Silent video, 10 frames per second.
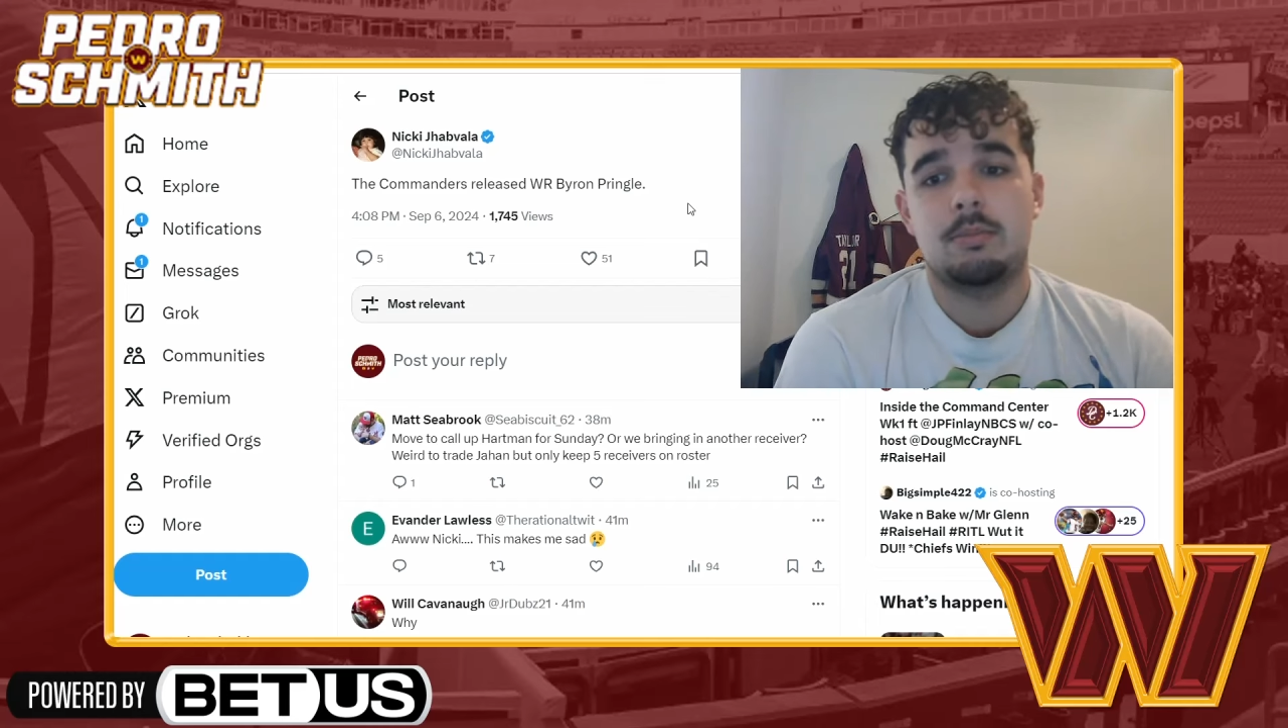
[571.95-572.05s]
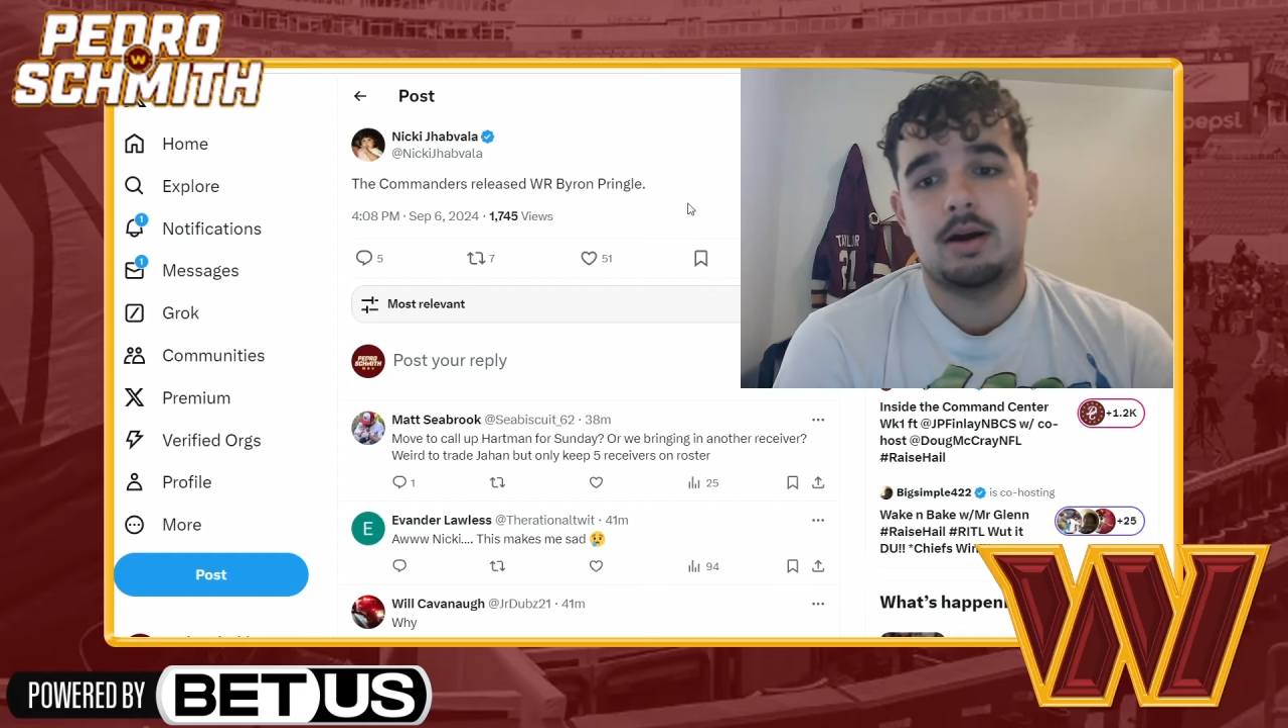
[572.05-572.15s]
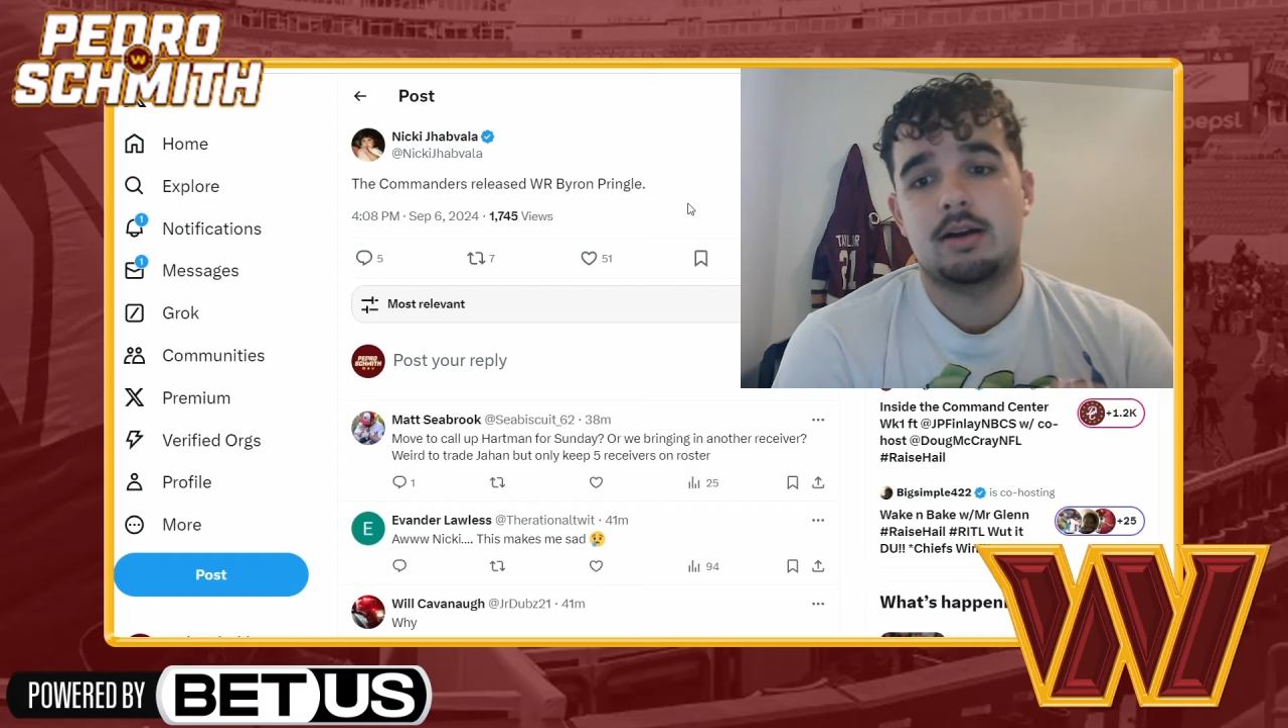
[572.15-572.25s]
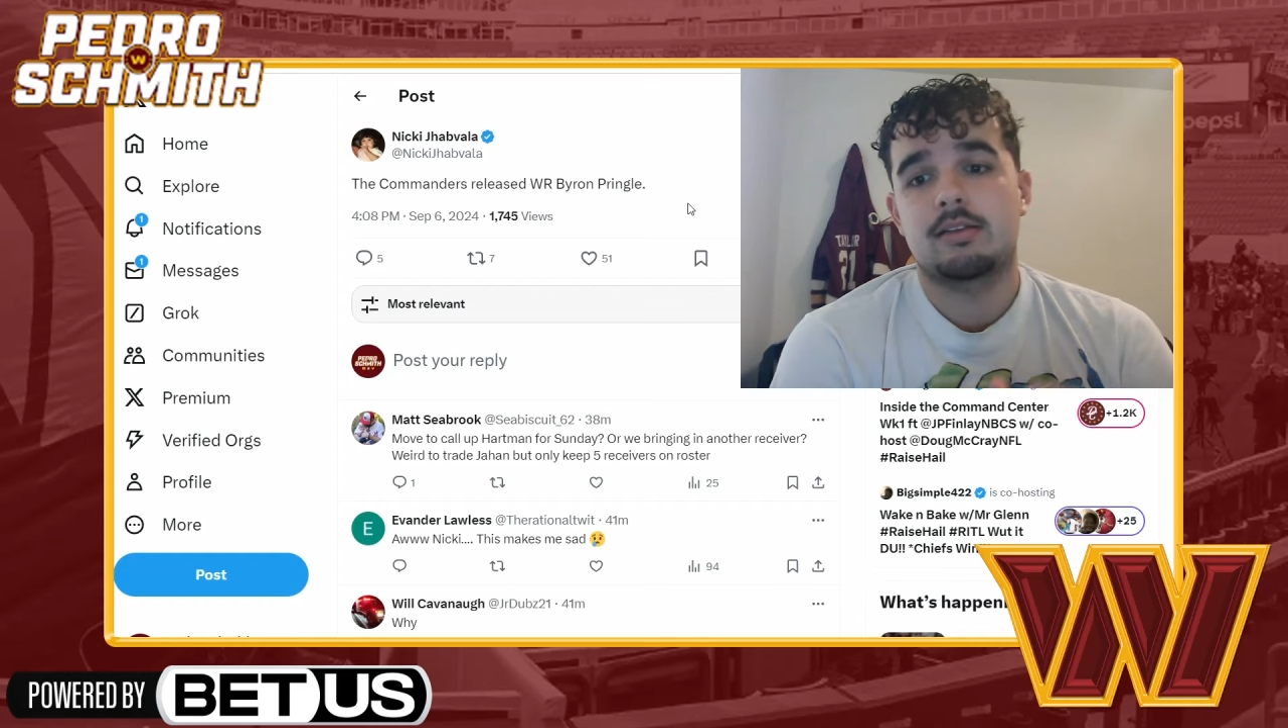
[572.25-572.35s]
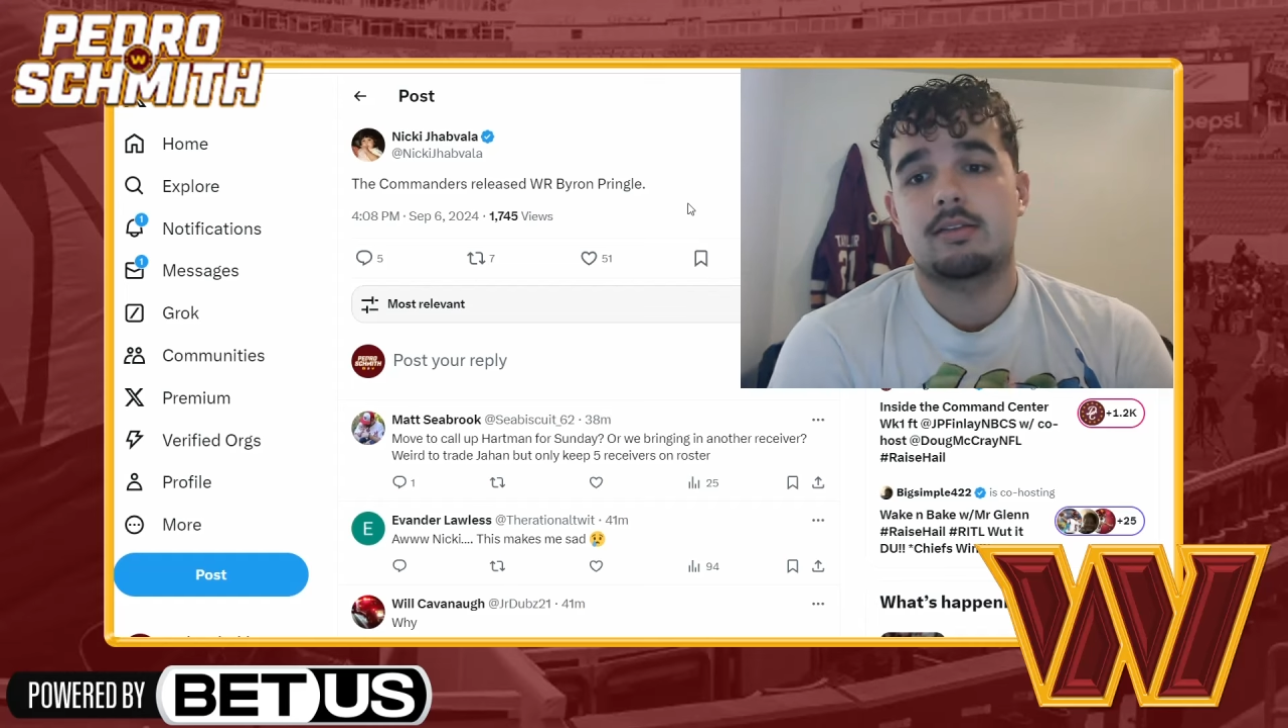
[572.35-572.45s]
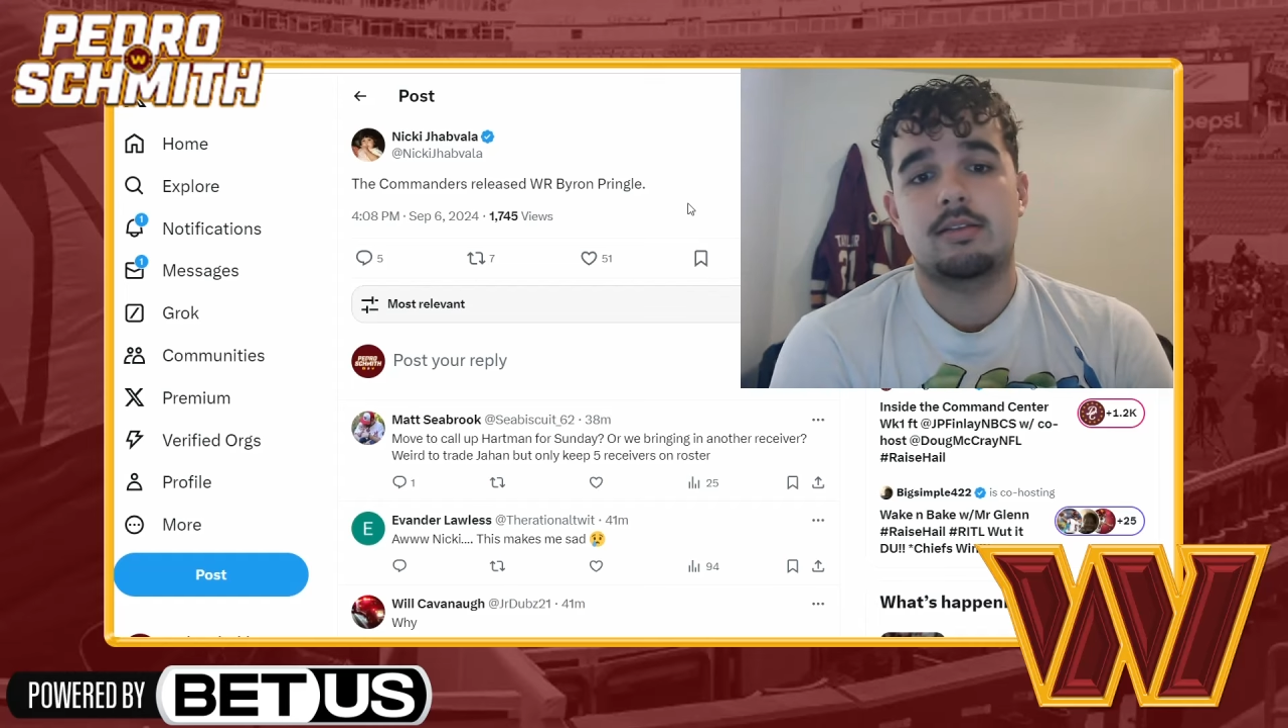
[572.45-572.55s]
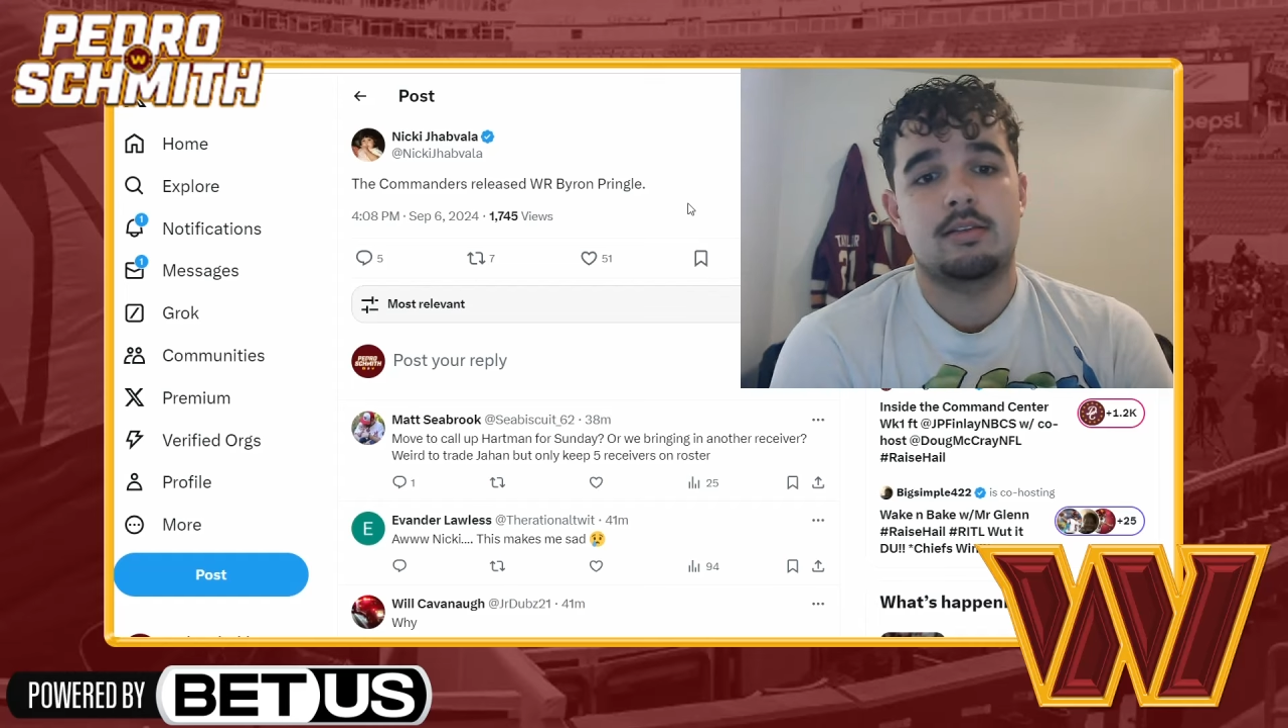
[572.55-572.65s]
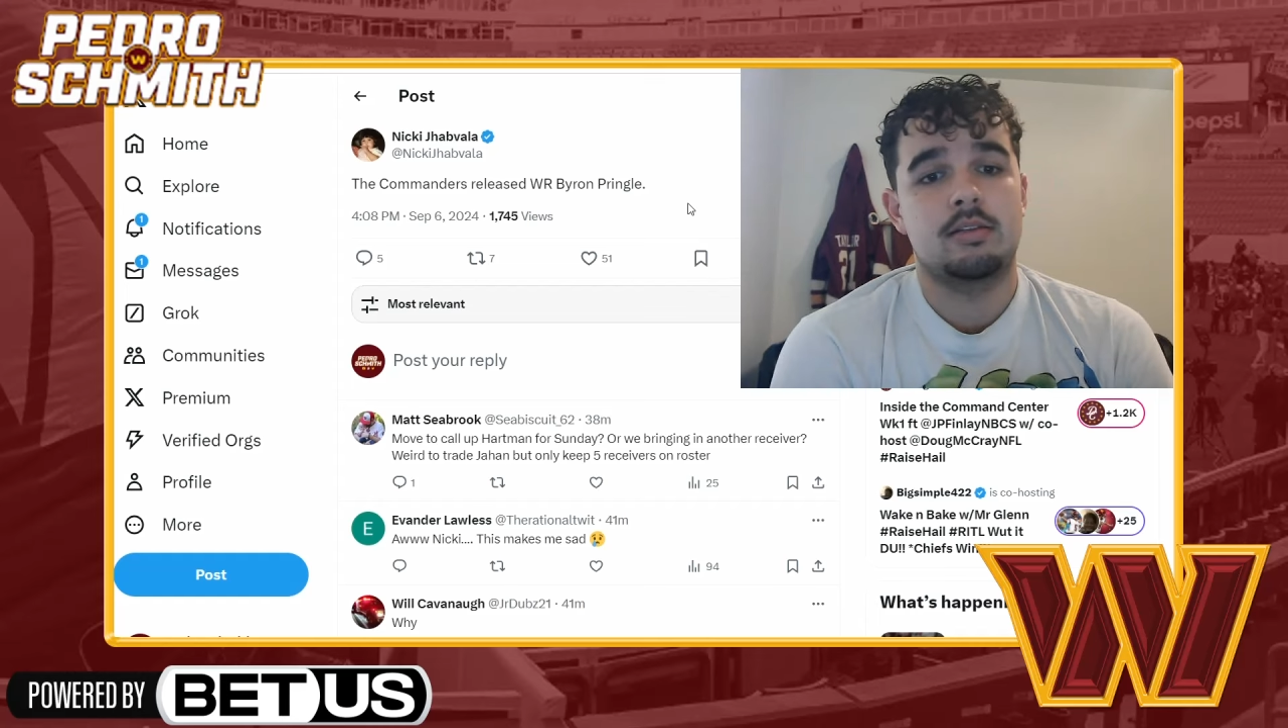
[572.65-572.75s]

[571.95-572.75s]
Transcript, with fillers: Bucks.